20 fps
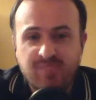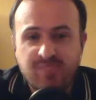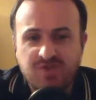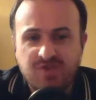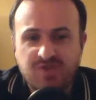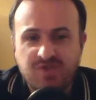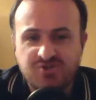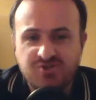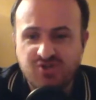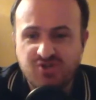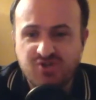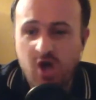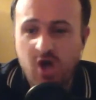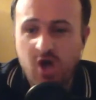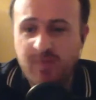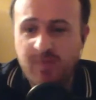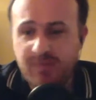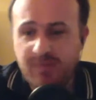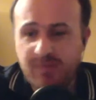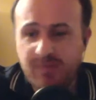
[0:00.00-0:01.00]
So there's a lot
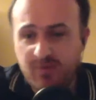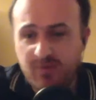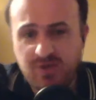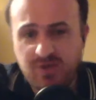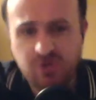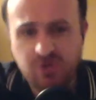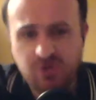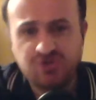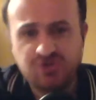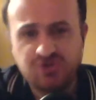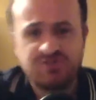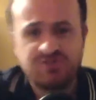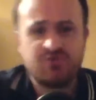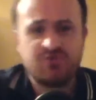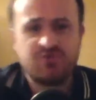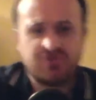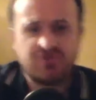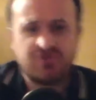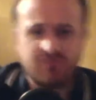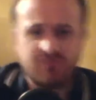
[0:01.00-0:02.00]
of people who have been
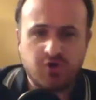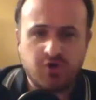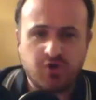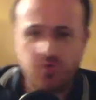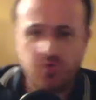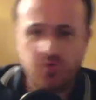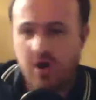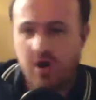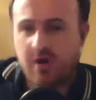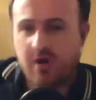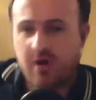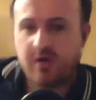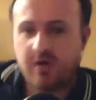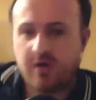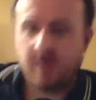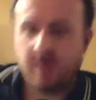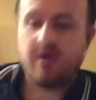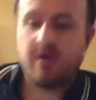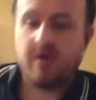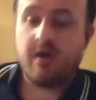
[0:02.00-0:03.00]
doing some good
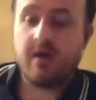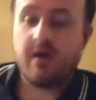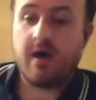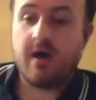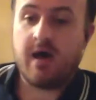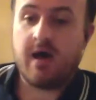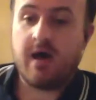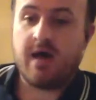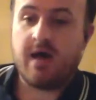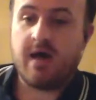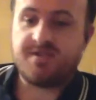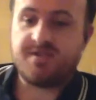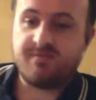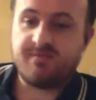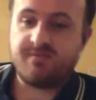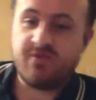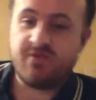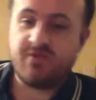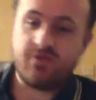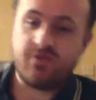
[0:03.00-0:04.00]
work and
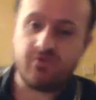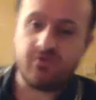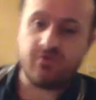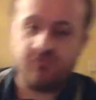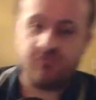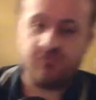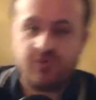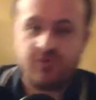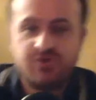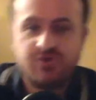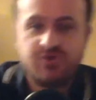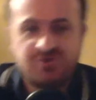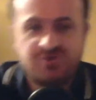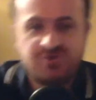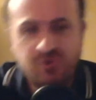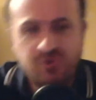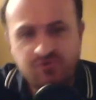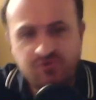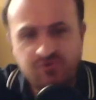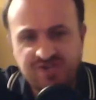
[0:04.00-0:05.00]
doing
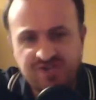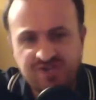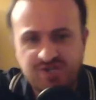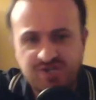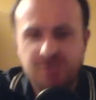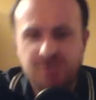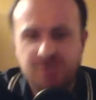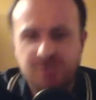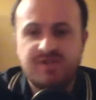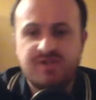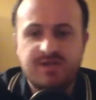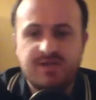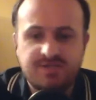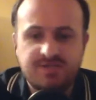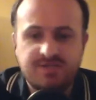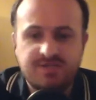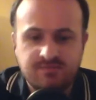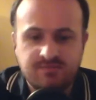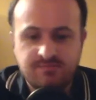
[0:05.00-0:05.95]
some good research in this.